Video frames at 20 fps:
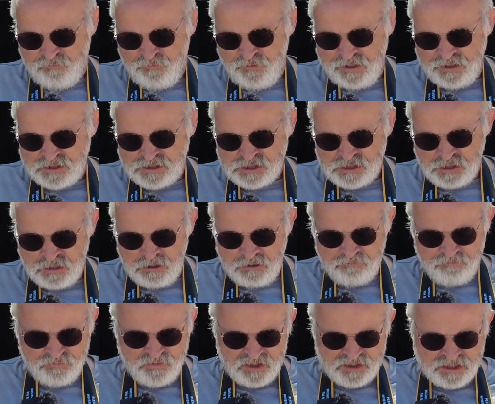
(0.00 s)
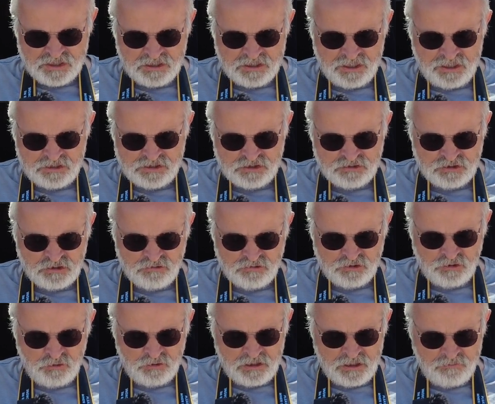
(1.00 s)
feature, just in case you didn't
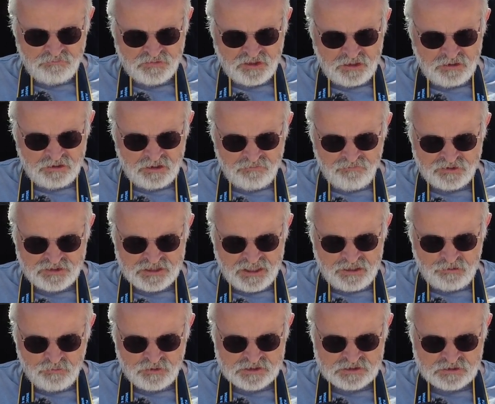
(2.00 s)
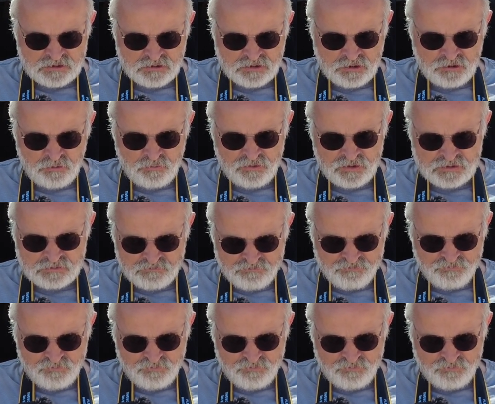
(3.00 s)
do the update the other day, was to do the,